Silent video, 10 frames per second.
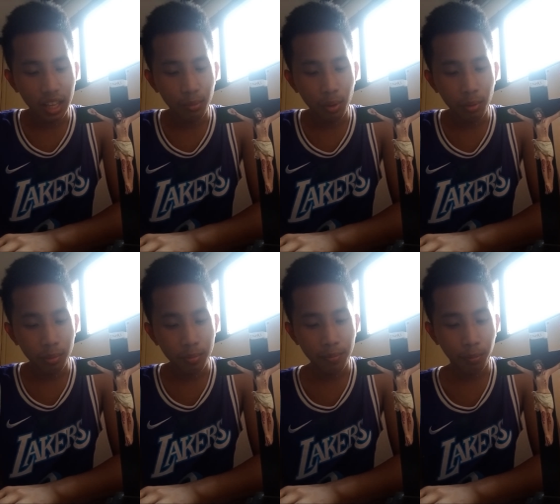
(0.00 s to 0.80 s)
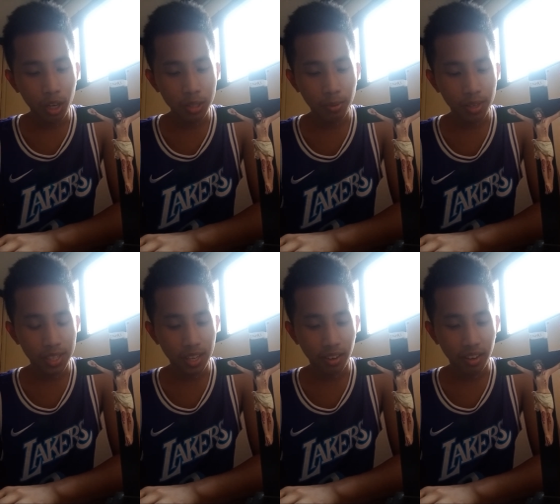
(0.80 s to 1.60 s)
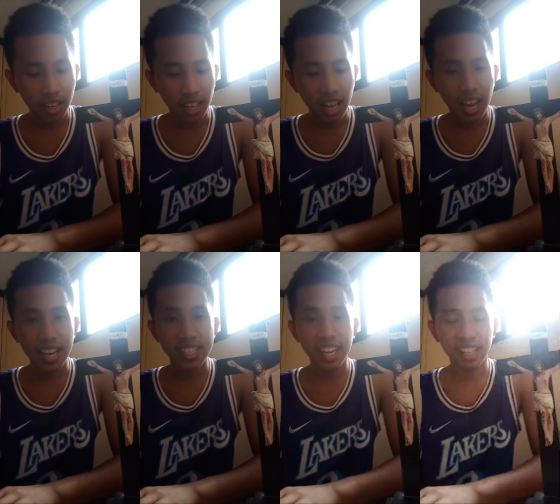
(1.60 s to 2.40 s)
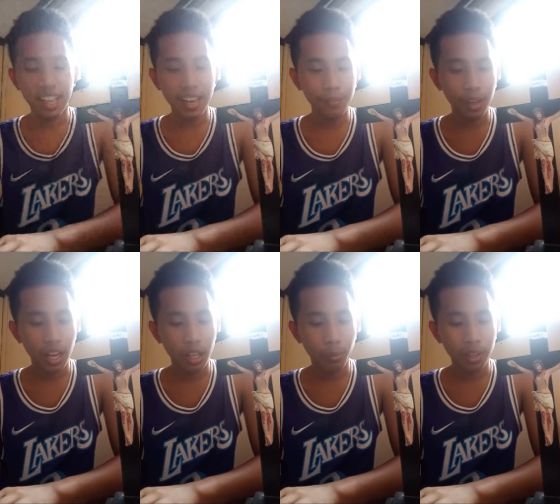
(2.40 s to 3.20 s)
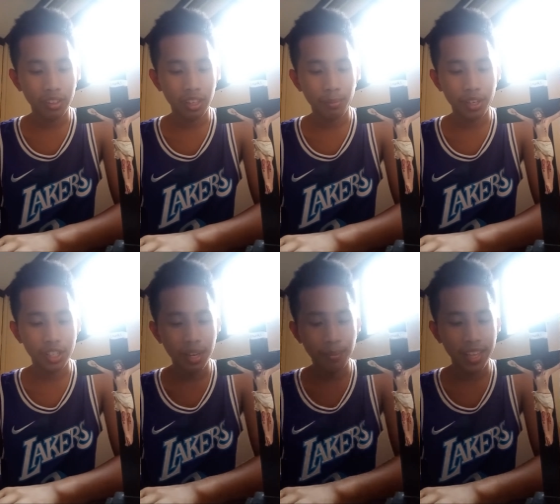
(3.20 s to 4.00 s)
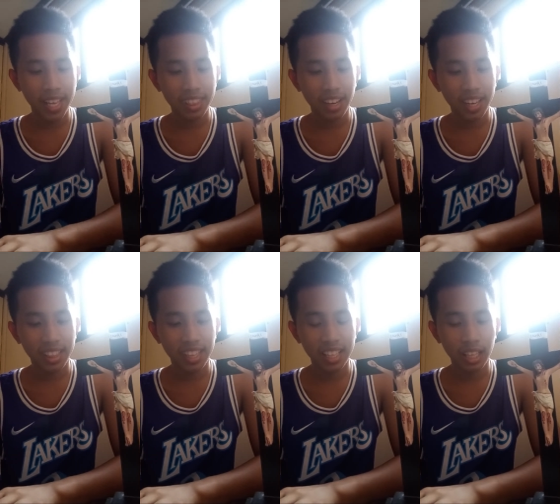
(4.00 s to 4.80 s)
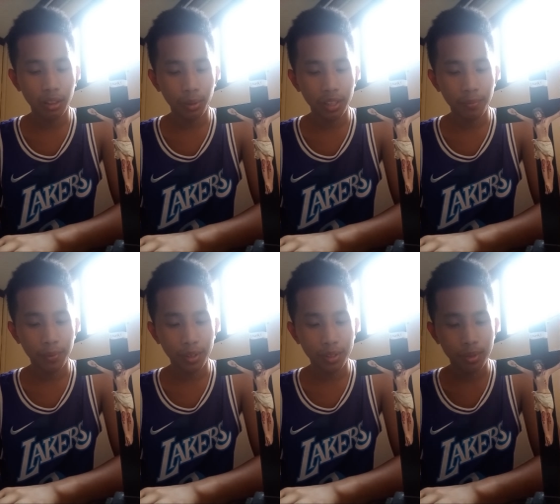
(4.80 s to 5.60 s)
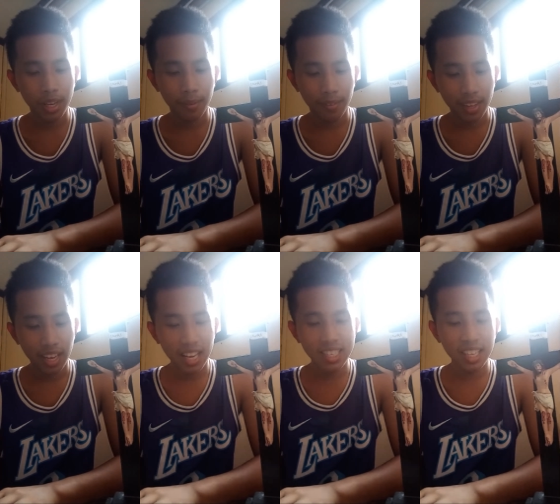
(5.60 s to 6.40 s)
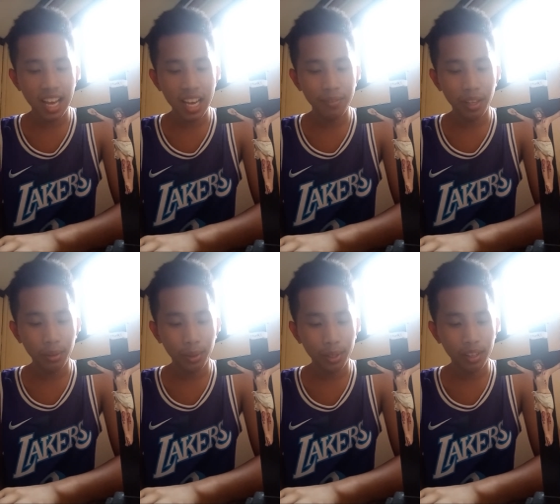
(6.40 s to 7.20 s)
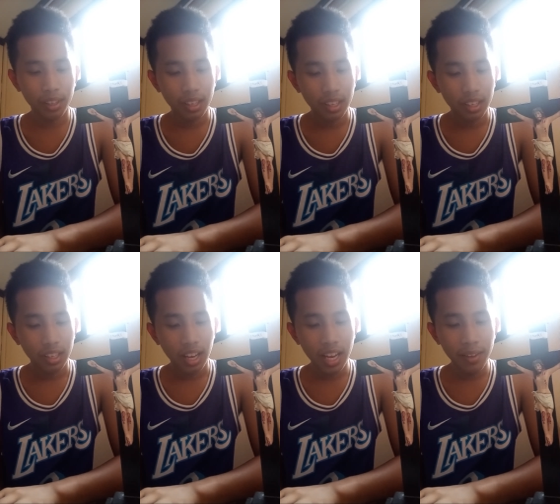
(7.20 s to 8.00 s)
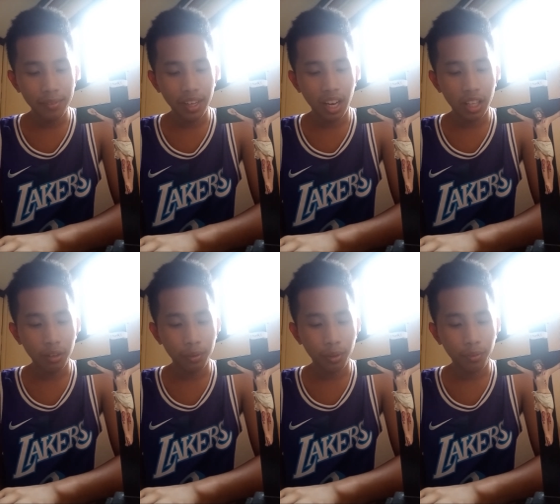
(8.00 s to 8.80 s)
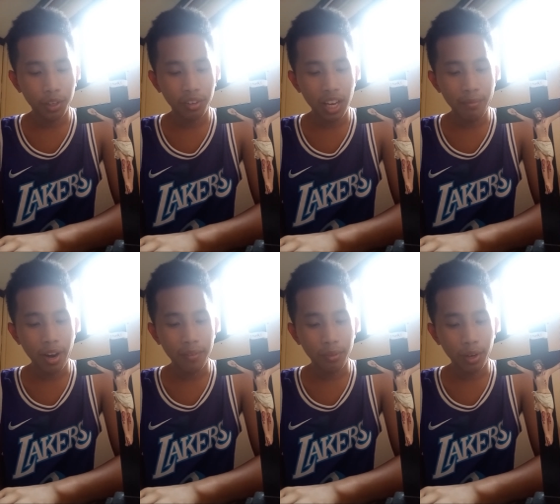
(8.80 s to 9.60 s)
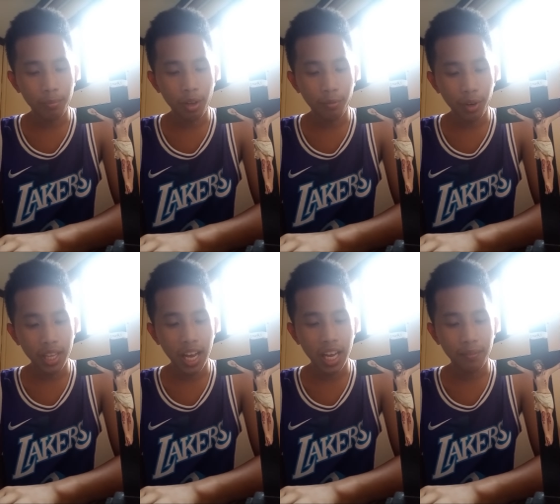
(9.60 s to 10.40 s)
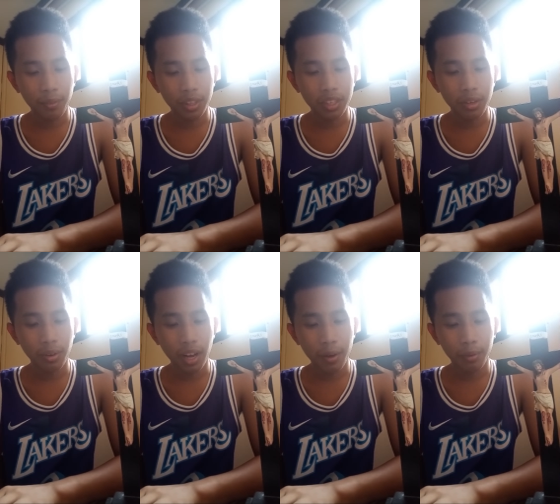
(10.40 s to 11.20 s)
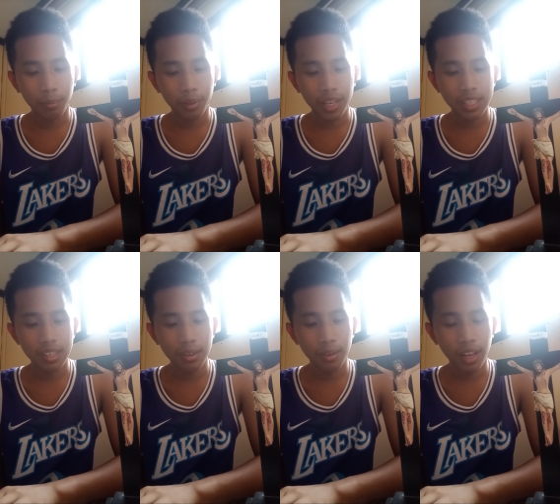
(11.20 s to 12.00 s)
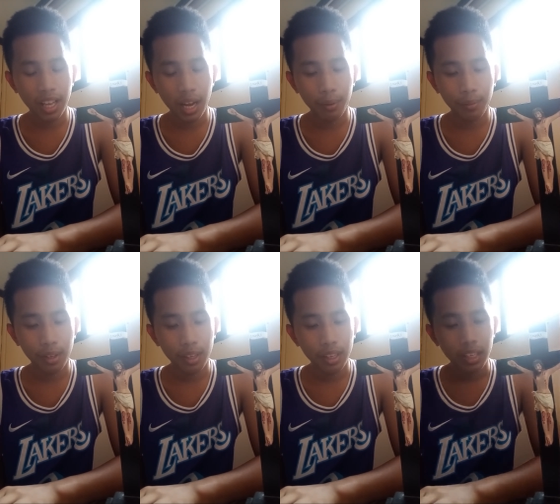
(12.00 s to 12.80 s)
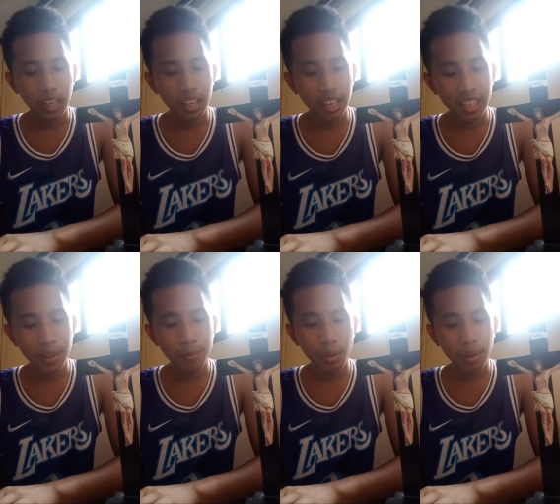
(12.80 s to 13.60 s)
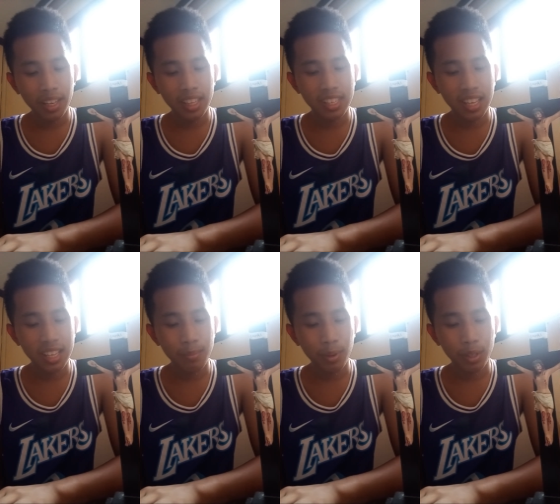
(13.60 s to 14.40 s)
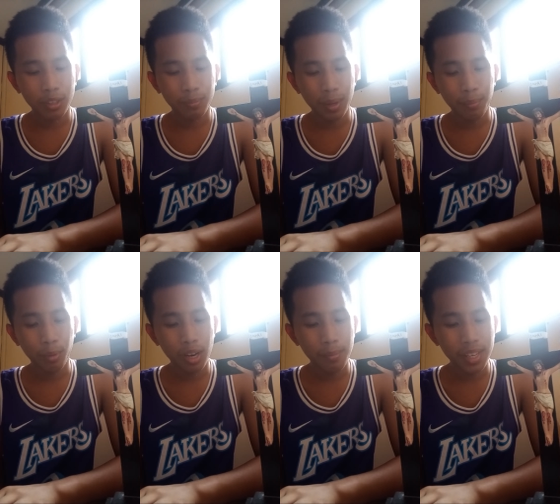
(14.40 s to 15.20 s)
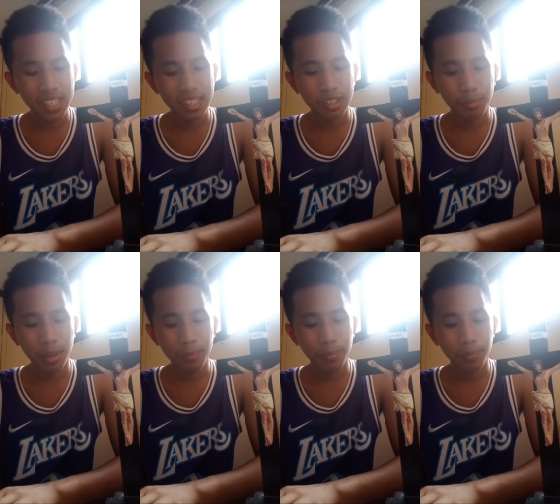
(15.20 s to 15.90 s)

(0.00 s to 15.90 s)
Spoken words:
will be prosperous here." Isaac left and went to the Beersheba that night. That the Lord appeared to him and said, I am the God of your father Abraham. Do not be afraid. I am with you. I will bless you, and I give you many descendants because of my promise to my